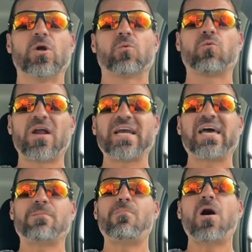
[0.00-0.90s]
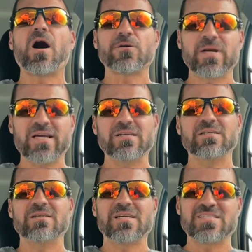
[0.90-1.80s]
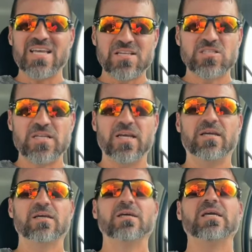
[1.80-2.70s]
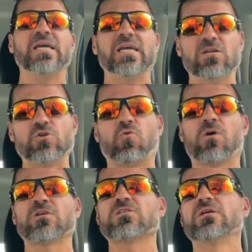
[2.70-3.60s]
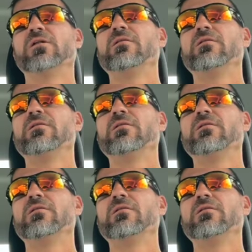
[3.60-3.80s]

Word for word: running at a moderate intensity indoors.